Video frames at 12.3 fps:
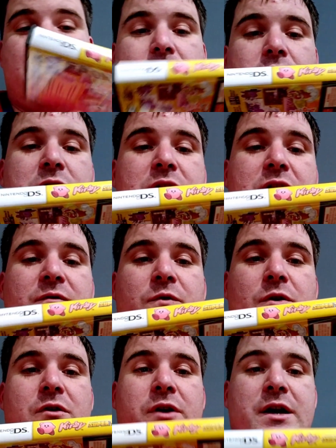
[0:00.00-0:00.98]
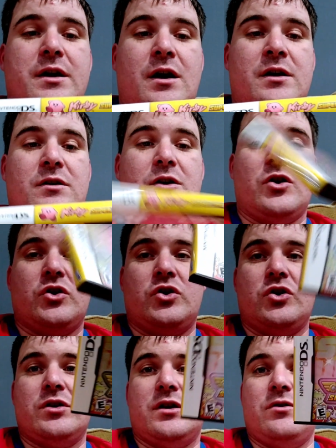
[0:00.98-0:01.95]
been looking for like a
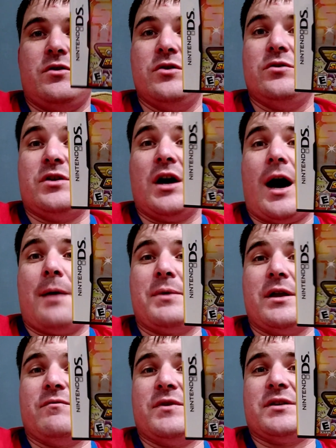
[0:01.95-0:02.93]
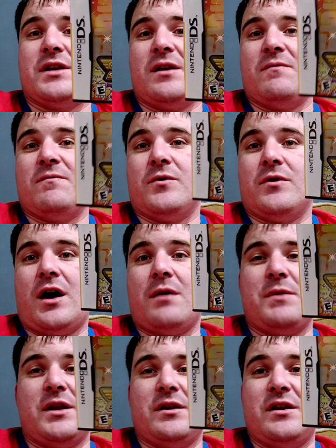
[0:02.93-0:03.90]
good copy of this game for, I
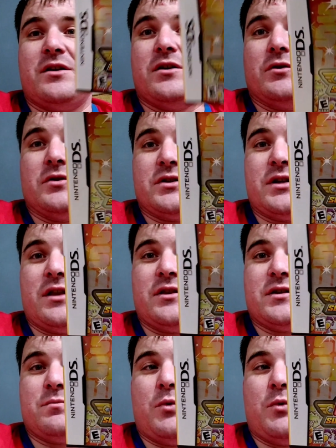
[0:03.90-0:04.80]
mean, years at this